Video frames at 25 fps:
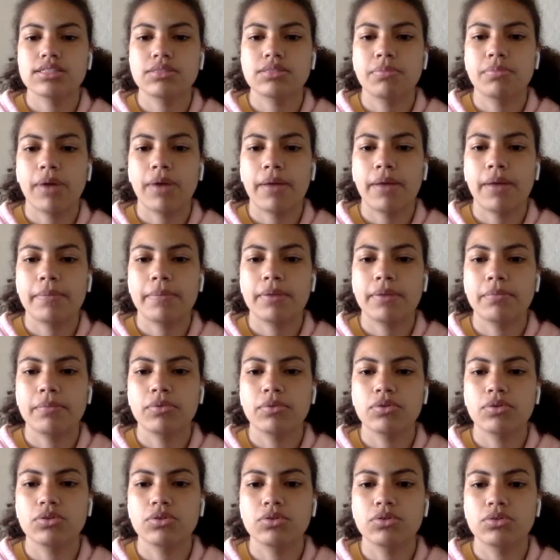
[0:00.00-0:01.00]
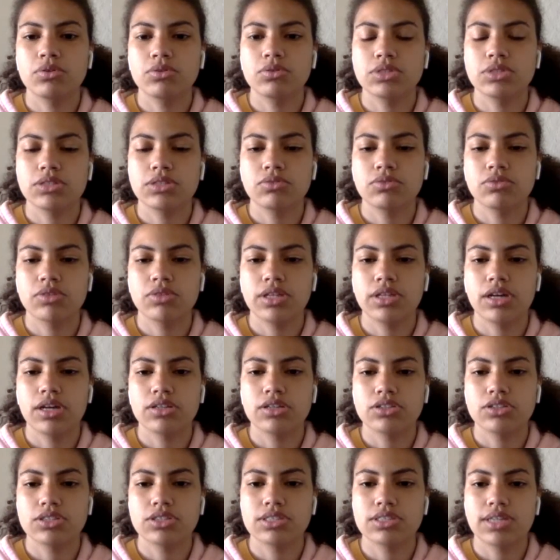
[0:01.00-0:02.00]
by people who didn't really
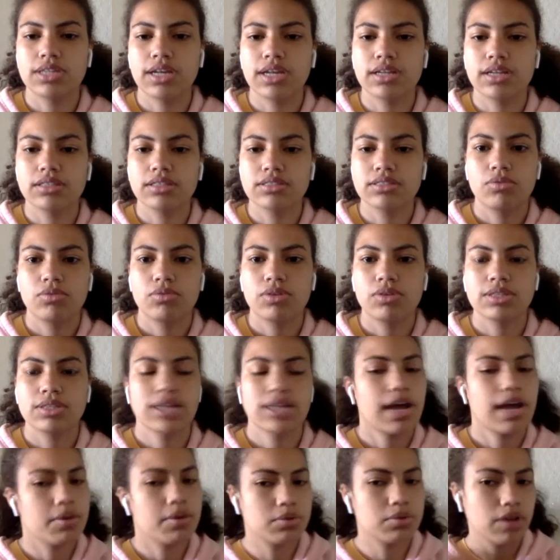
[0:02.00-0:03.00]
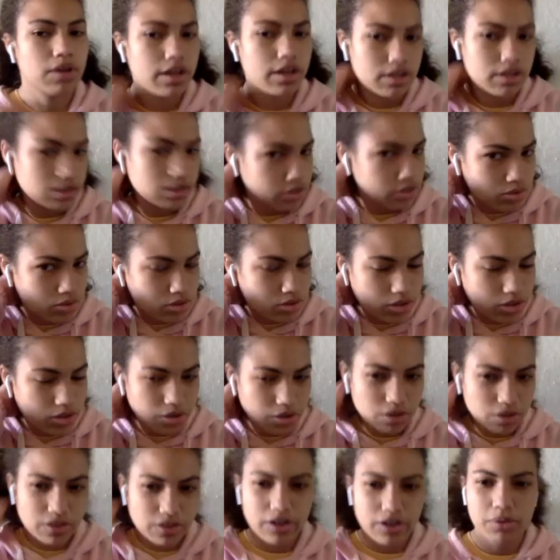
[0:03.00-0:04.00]
understand because I, w- I used to go
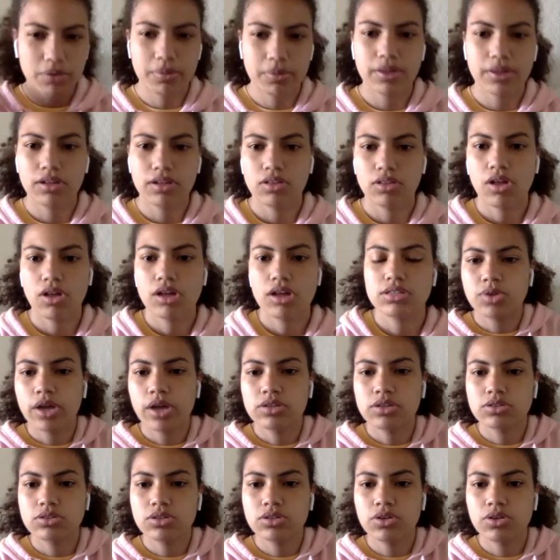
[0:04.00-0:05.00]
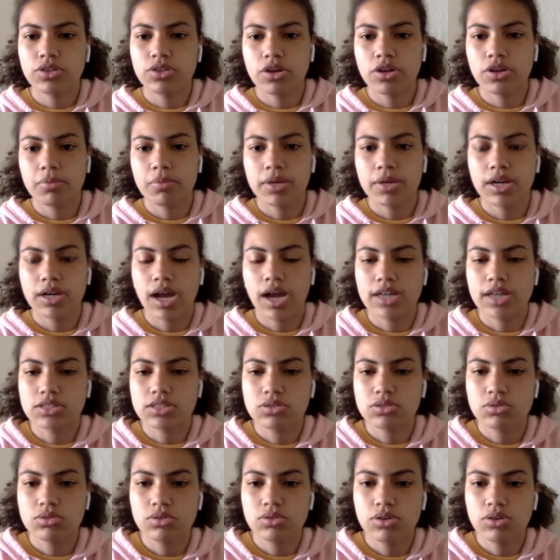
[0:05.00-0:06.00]
to therapy a lot. I used to go to therapy in high
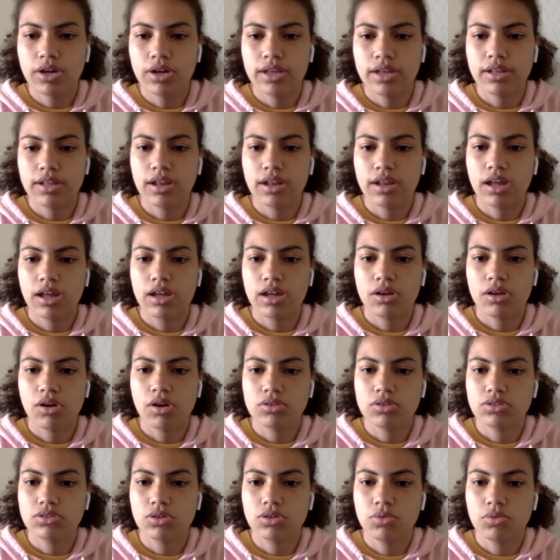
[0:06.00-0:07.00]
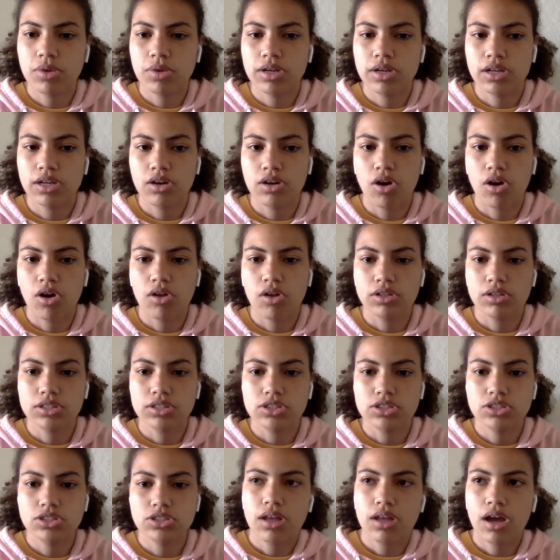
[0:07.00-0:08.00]
school and then I also went in
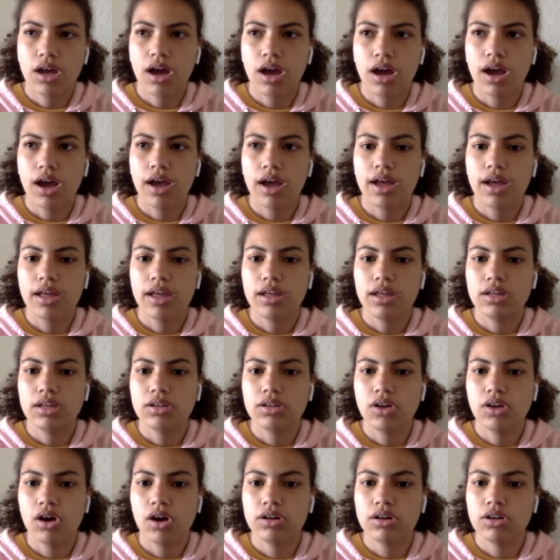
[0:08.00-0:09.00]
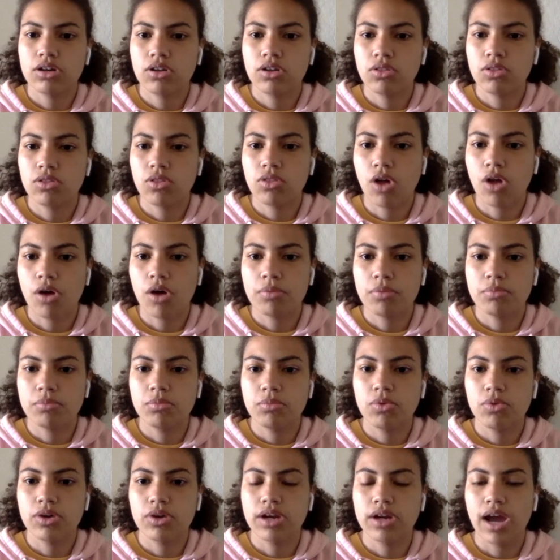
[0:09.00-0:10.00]
college. I got it a lot
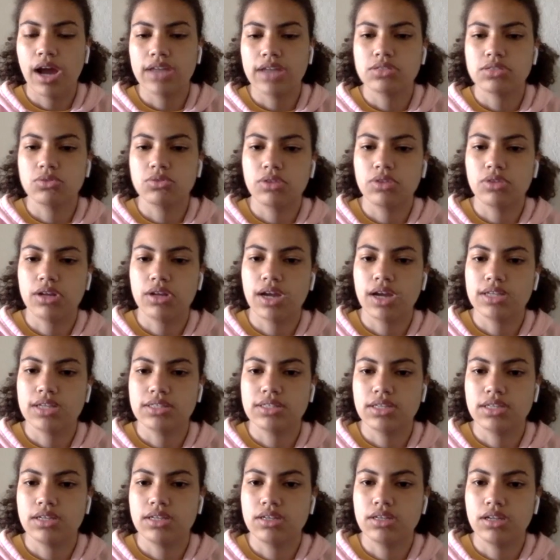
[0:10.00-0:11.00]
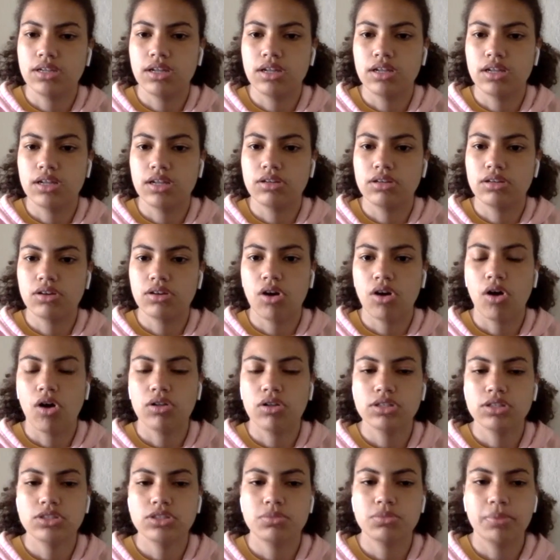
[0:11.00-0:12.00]
more in high school than I did in
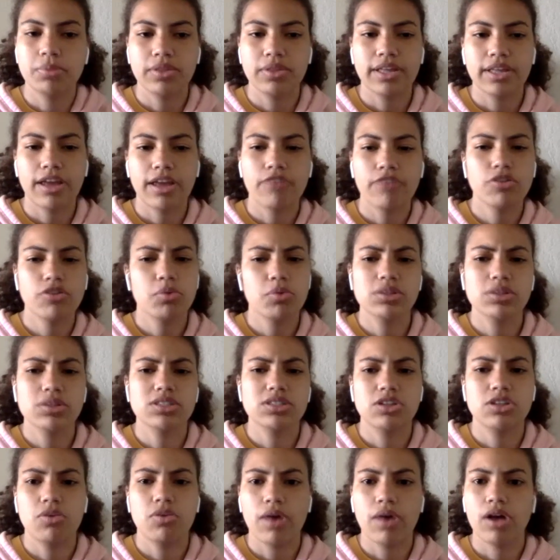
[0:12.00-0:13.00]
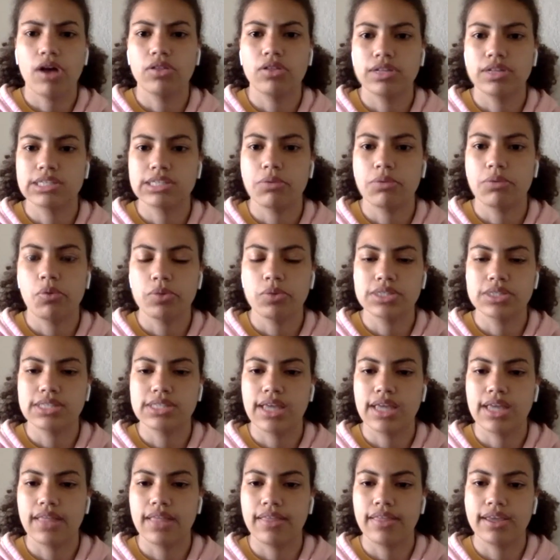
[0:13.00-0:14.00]
college, but like every once in a while, like someone would
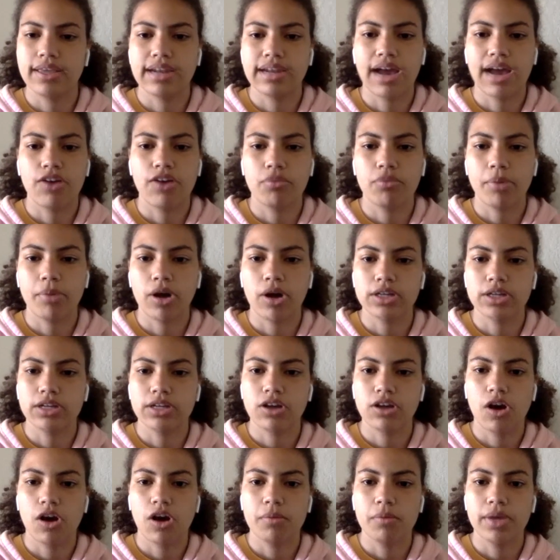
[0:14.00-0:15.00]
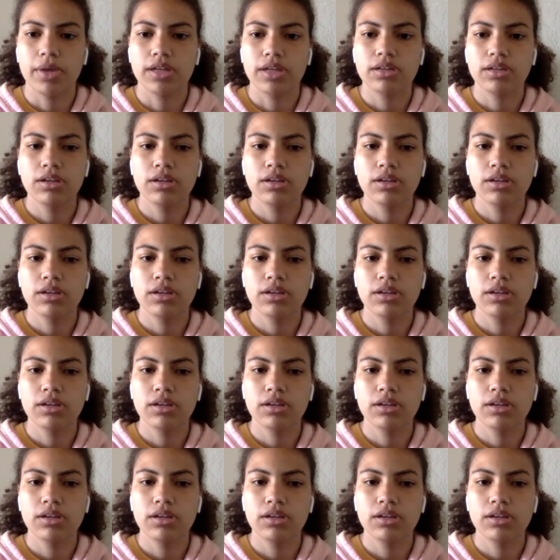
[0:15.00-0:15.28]
say like an out of pocket comment